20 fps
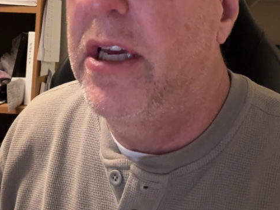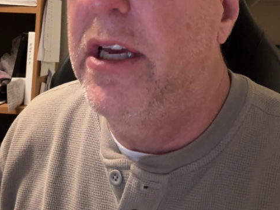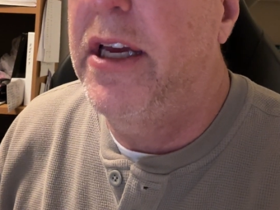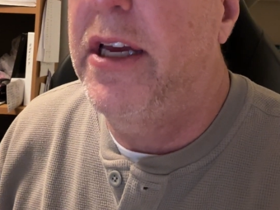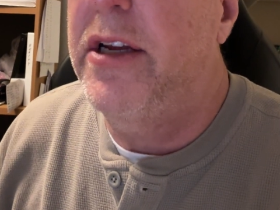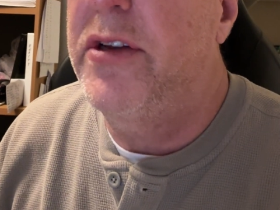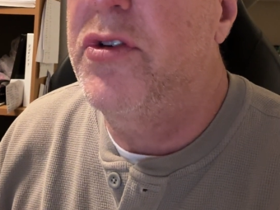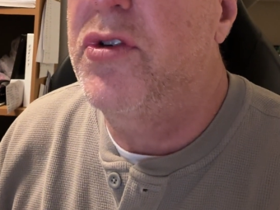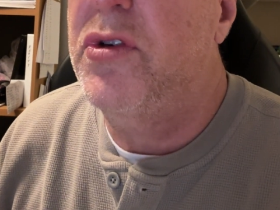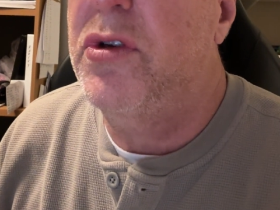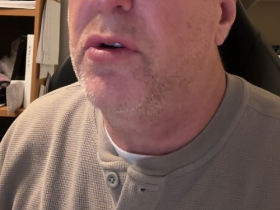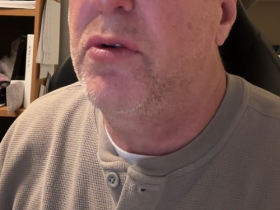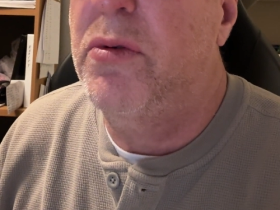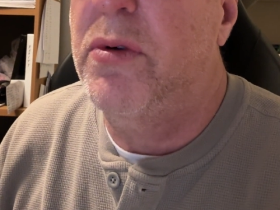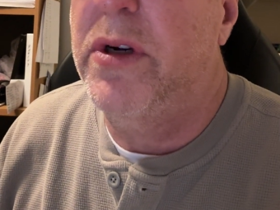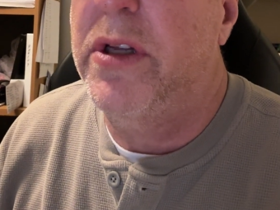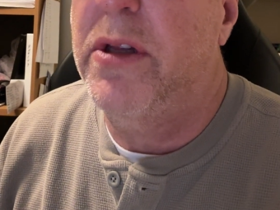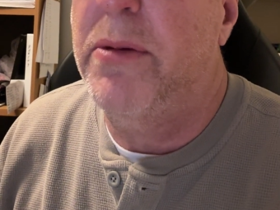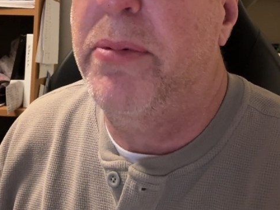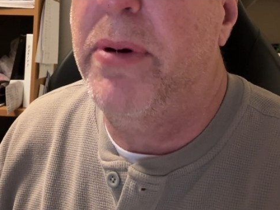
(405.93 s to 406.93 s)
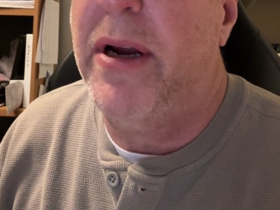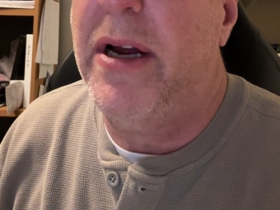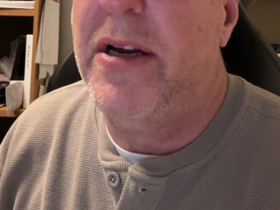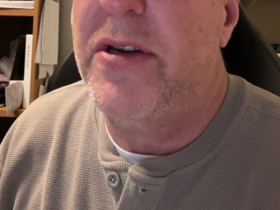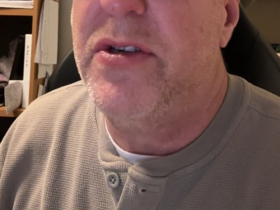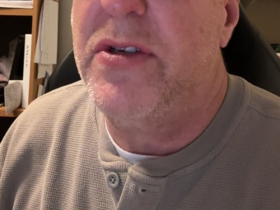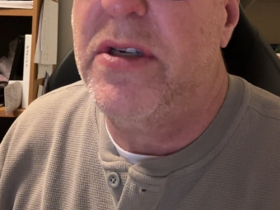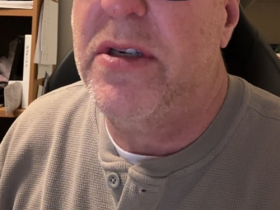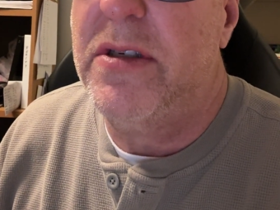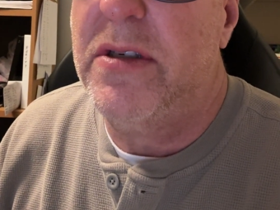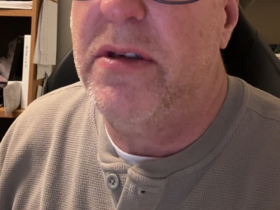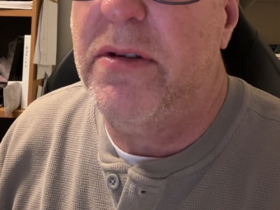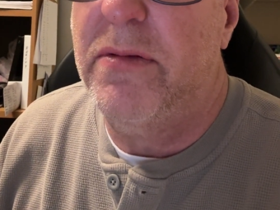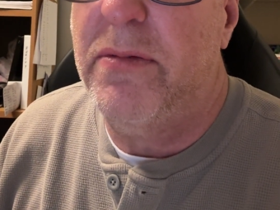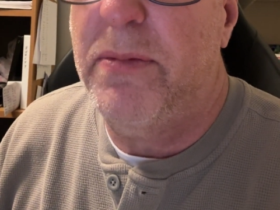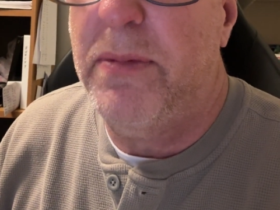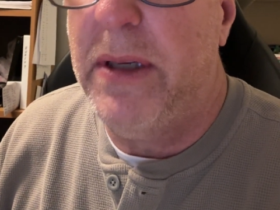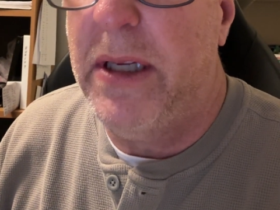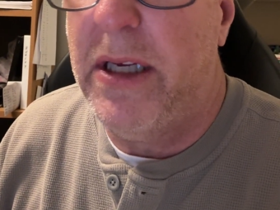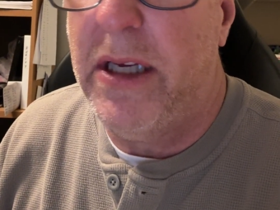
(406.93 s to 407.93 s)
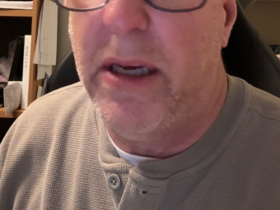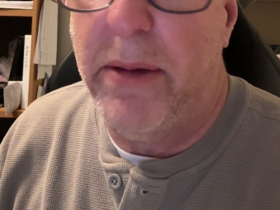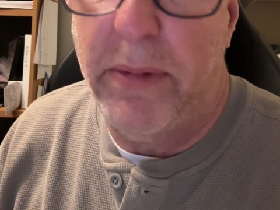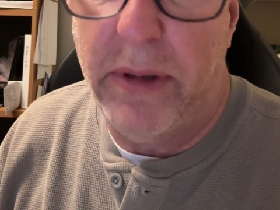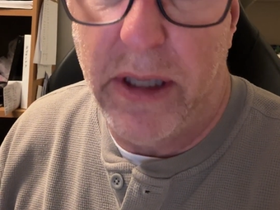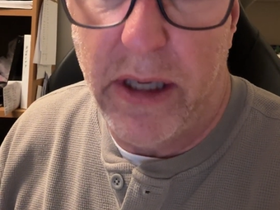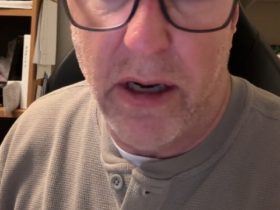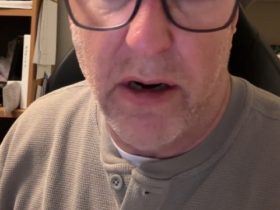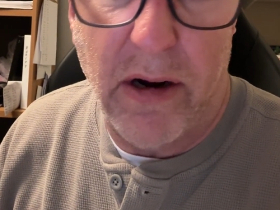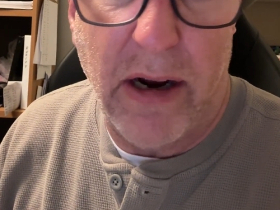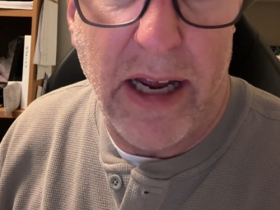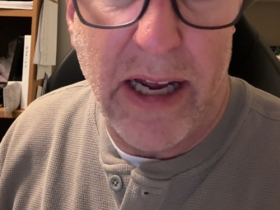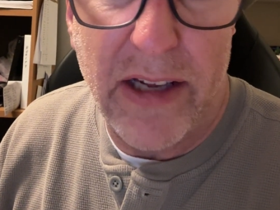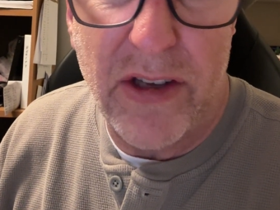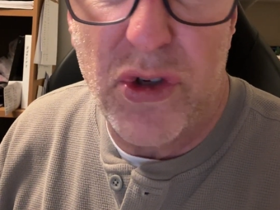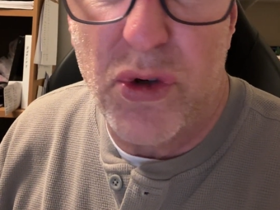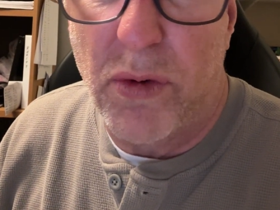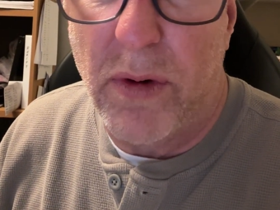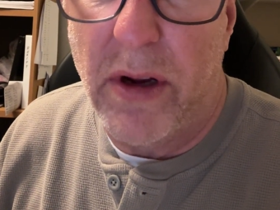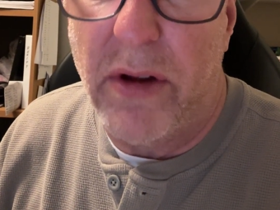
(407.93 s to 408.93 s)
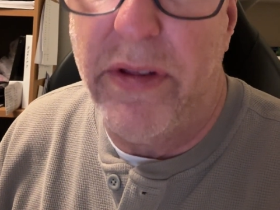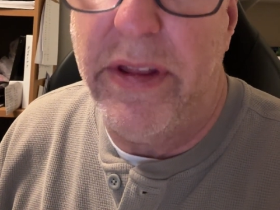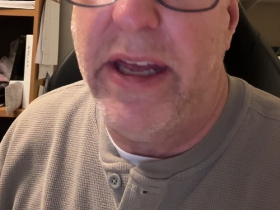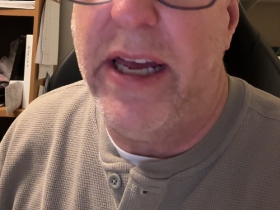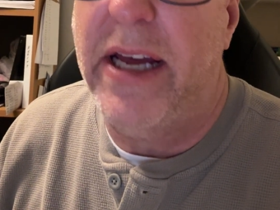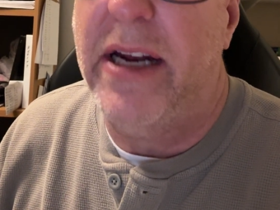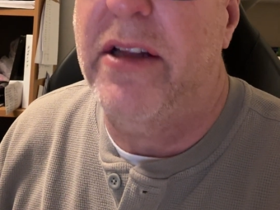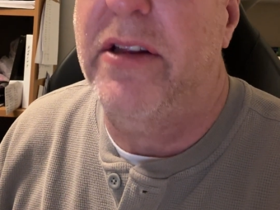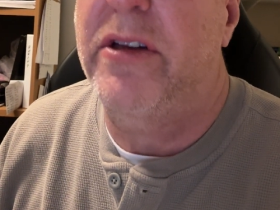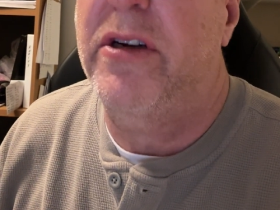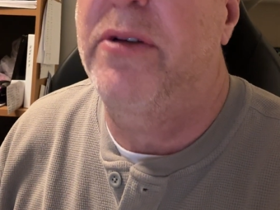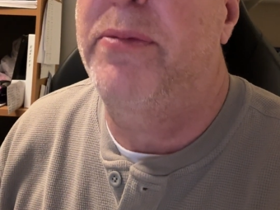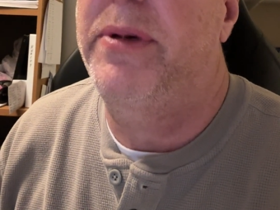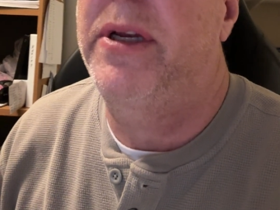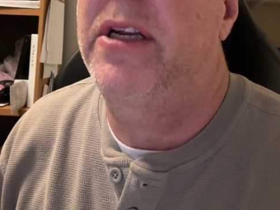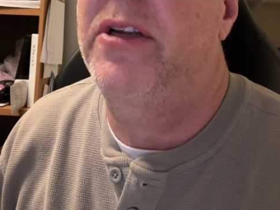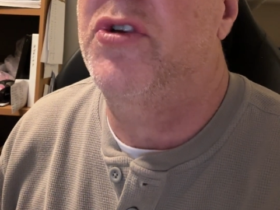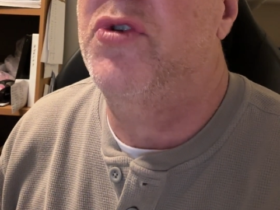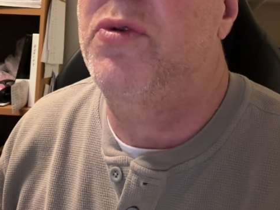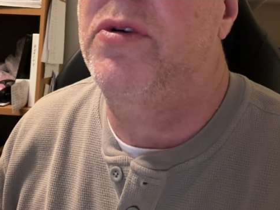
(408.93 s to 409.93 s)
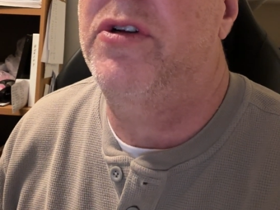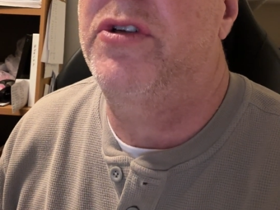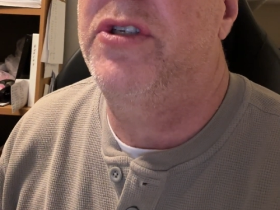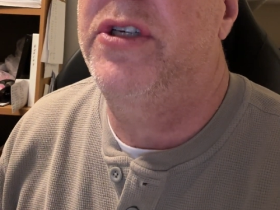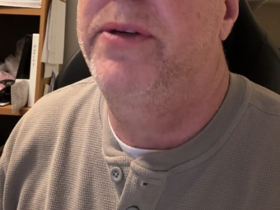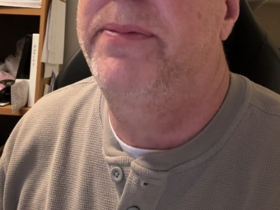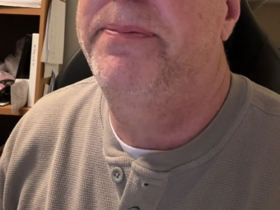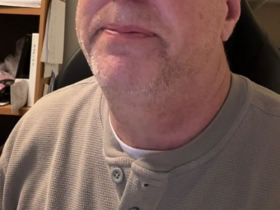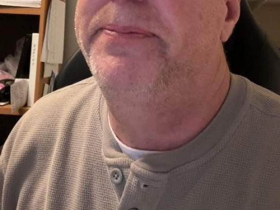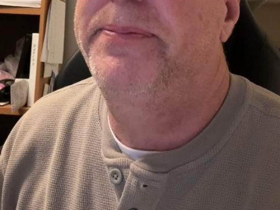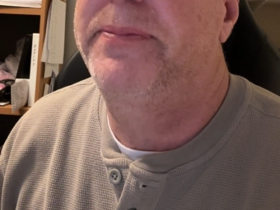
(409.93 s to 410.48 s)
And so we're in the process of being able to get our heads around that a little bit as well, too.